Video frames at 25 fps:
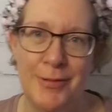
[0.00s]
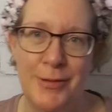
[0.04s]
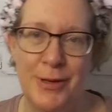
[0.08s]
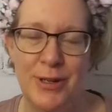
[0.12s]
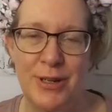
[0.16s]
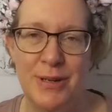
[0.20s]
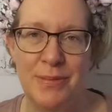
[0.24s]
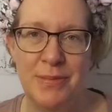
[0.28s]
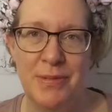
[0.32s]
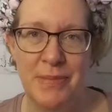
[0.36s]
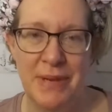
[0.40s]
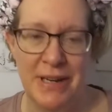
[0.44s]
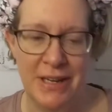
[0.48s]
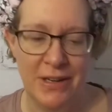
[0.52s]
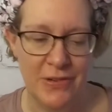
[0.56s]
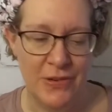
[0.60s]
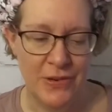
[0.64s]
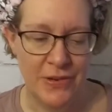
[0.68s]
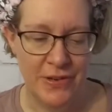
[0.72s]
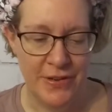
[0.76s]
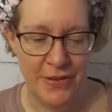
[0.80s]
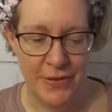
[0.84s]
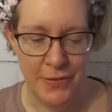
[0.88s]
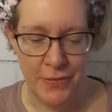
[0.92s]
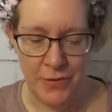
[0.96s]
and welcome to my
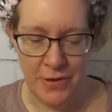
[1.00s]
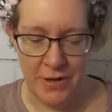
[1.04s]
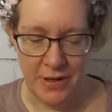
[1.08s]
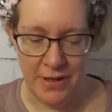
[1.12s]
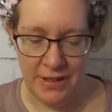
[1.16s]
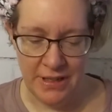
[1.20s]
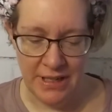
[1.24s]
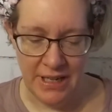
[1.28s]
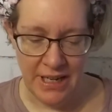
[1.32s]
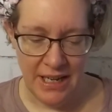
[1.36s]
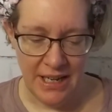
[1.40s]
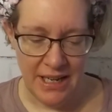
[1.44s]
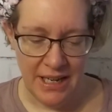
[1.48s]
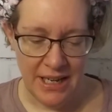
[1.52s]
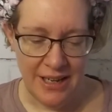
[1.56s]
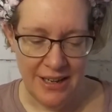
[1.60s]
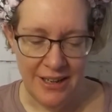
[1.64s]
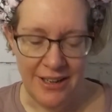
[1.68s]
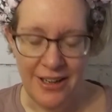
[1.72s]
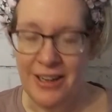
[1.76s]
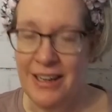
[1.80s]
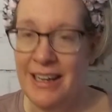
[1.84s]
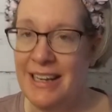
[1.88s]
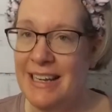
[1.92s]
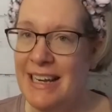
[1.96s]
corner of the world.
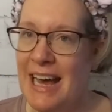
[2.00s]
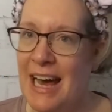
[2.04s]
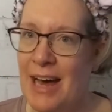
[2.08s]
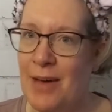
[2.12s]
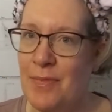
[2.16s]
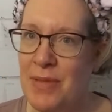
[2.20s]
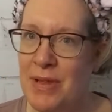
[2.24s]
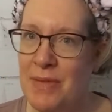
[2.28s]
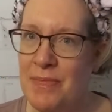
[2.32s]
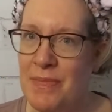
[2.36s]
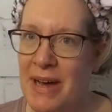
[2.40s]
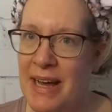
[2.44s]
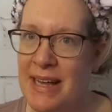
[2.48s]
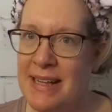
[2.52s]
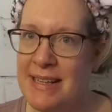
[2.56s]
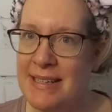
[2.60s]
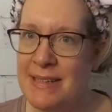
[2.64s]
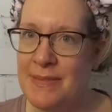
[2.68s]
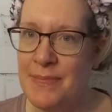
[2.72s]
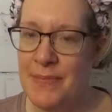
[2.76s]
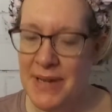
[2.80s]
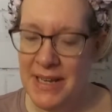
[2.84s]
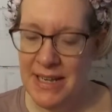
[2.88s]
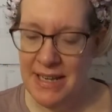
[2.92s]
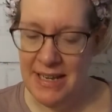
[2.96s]
Well, oh, and happy
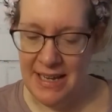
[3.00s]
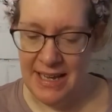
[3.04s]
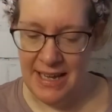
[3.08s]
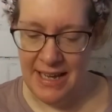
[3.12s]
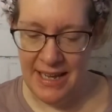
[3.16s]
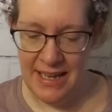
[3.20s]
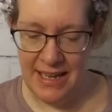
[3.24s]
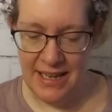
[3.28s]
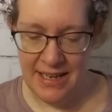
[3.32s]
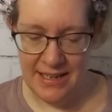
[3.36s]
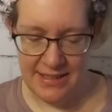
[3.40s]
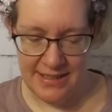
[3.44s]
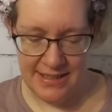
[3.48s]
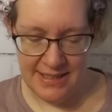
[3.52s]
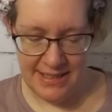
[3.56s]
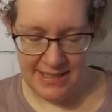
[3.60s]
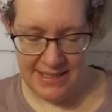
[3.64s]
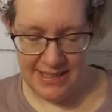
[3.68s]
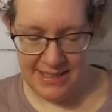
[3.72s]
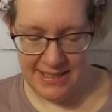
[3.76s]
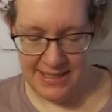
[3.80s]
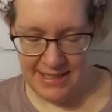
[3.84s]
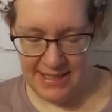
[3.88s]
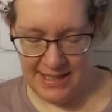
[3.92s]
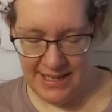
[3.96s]
Mask Monday.
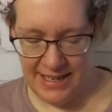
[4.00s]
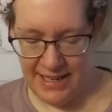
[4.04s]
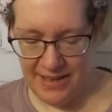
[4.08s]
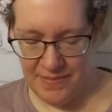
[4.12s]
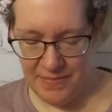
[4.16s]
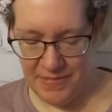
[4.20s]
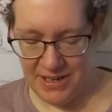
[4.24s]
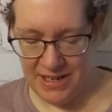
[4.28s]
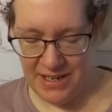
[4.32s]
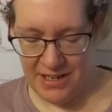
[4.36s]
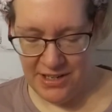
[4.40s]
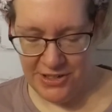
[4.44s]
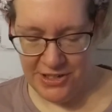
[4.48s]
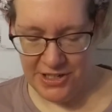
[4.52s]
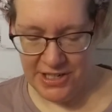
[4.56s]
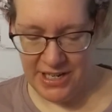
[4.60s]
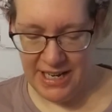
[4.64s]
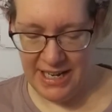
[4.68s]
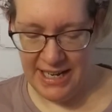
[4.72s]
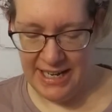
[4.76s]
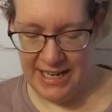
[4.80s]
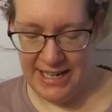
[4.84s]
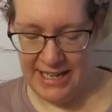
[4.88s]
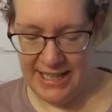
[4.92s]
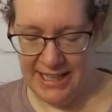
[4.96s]
Today I'm going to
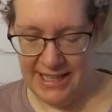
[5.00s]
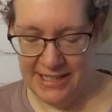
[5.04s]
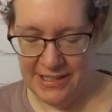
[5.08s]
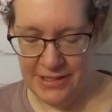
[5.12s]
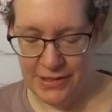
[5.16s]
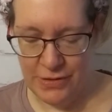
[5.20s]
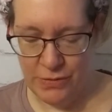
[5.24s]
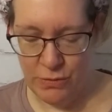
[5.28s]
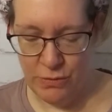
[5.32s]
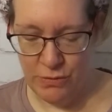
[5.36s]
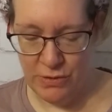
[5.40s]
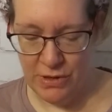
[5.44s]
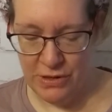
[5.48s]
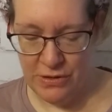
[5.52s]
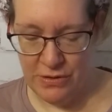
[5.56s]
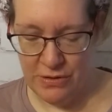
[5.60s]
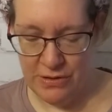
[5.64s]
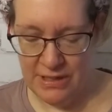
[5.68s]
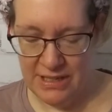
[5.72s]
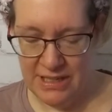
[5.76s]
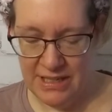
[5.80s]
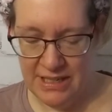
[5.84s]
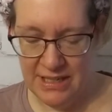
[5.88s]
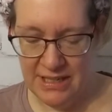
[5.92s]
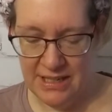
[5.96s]
try this
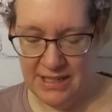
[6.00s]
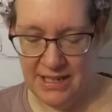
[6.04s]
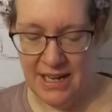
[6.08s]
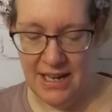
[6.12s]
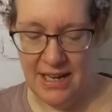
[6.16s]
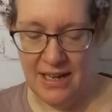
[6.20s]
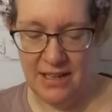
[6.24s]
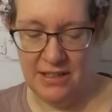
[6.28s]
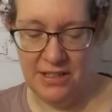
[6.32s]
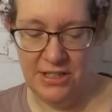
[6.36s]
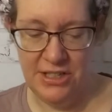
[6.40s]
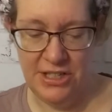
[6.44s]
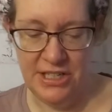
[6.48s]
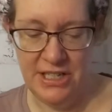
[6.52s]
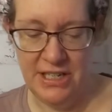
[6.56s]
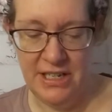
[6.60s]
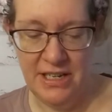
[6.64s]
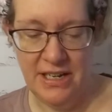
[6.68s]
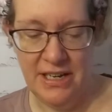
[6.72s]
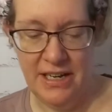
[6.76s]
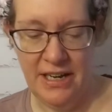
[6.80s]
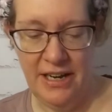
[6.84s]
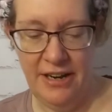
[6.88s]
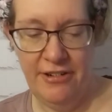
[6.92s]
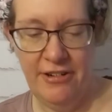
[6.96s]
Rose and
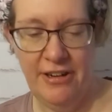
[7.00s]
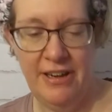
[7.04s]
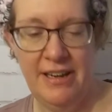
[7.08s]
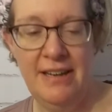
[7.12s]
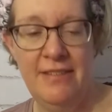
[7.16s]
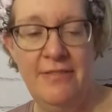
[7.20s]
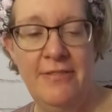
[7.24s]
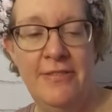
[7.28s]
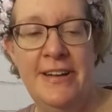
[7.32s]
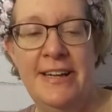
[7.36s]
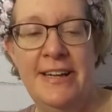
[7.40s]
Collagen Hydrating